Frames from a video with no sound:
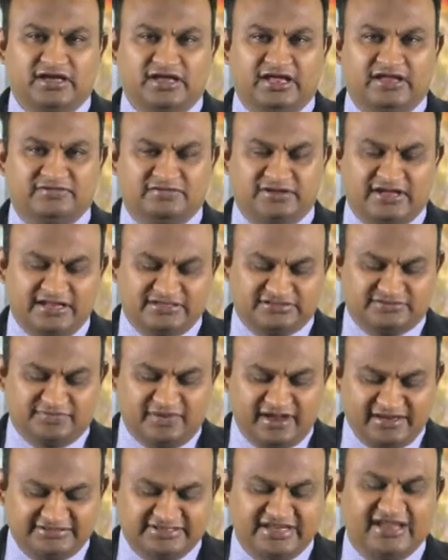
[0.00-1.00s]
His
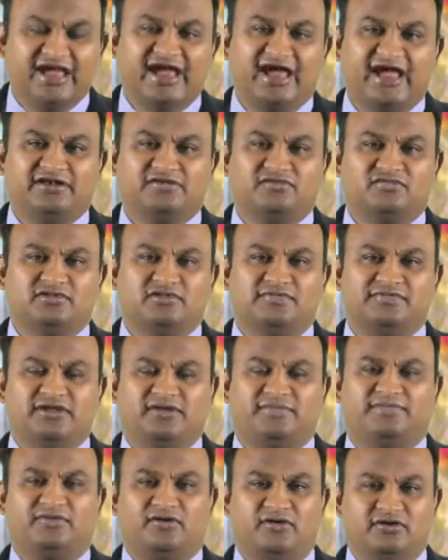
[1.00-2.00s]
mighty hand will be
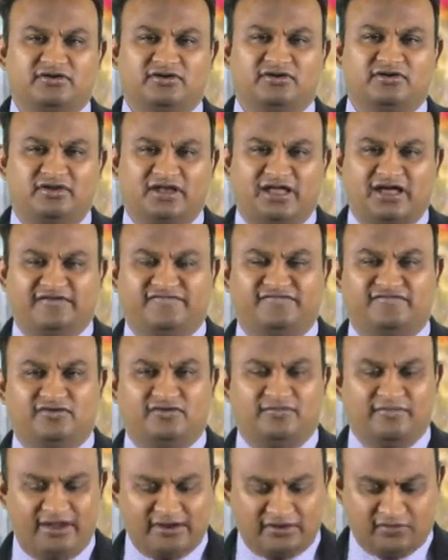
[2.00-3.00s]
upon your life,
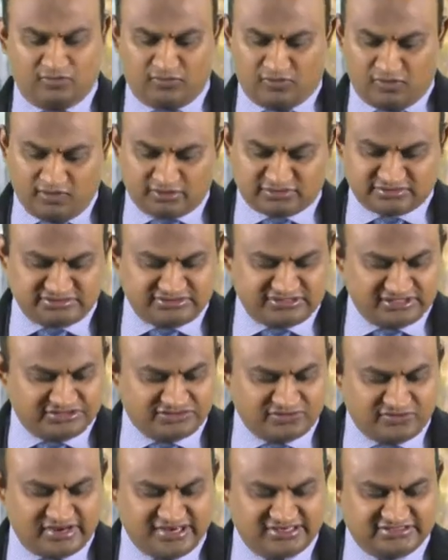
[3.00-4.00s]
no matter what
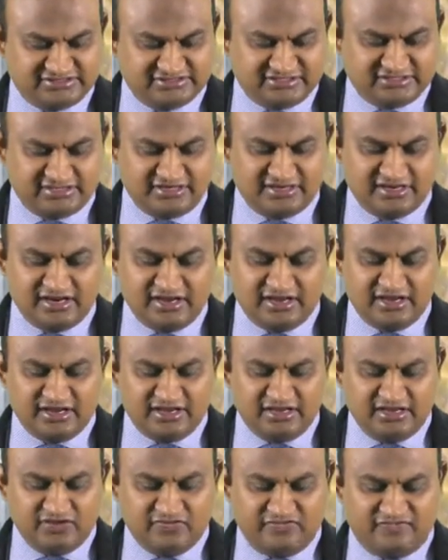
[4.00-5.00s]
situation
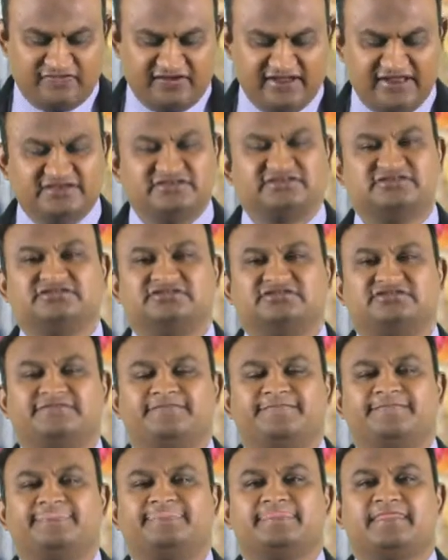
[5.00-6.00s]
you face.
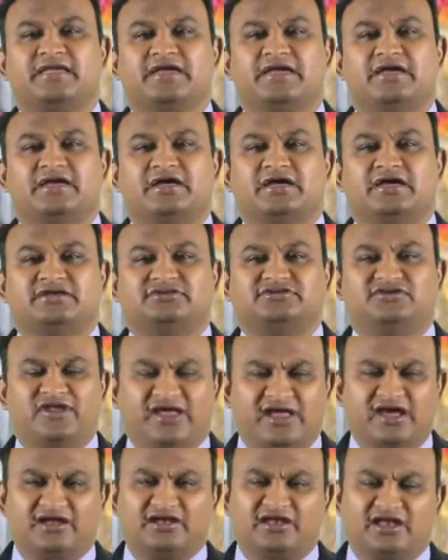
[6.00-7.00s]

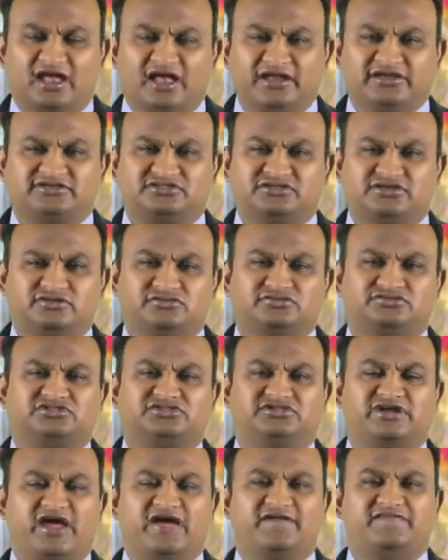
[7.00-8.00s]
Today, I'd like to
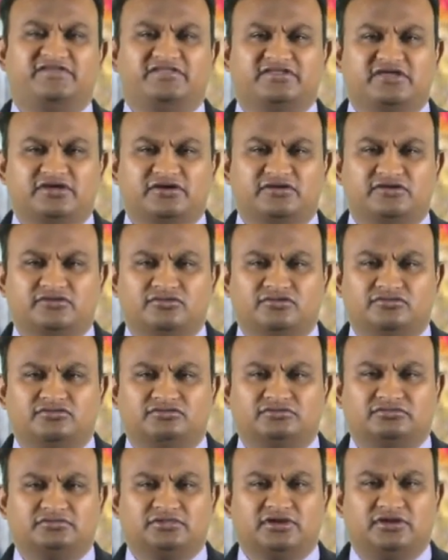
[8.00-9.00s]
share with you
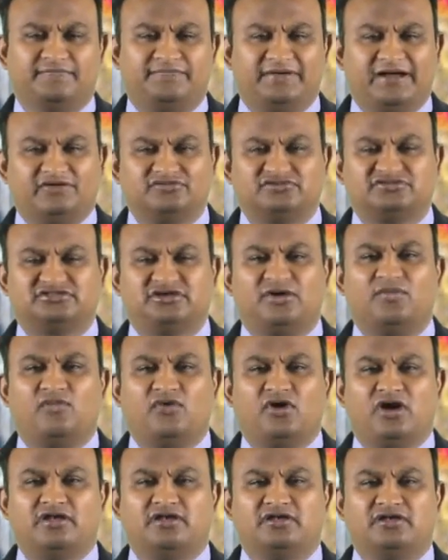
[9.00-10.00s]
about
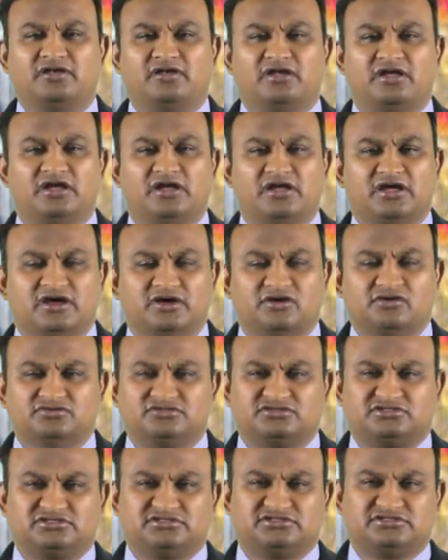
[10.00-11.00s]
someone who
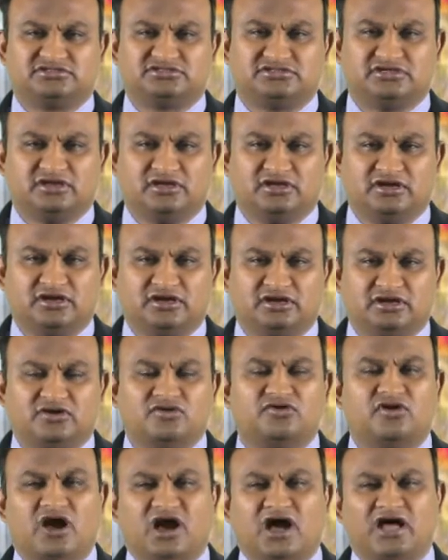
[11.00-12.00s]

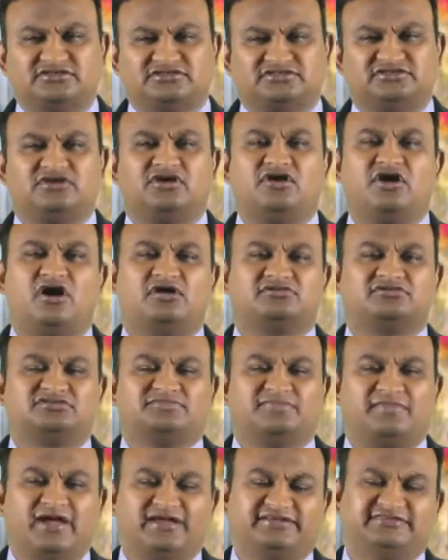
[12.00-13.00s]
asked God's
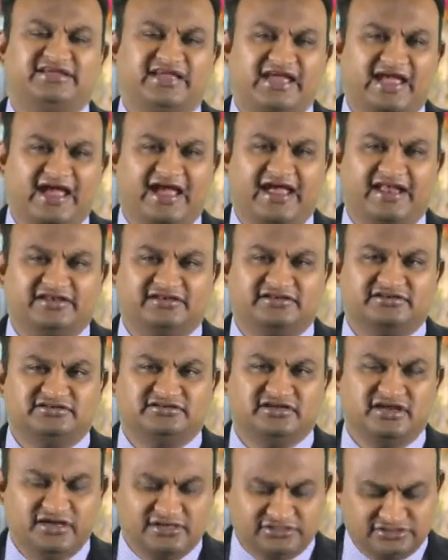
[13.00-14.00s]
mighty hand
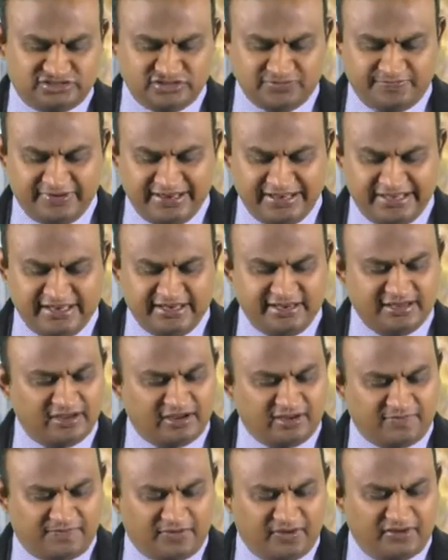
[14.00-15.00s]
to be
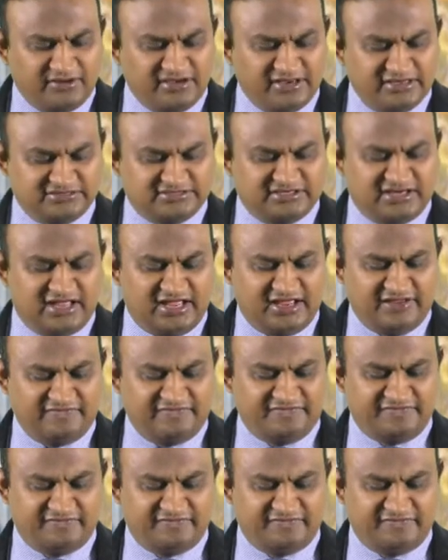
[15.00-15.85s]
upon his life.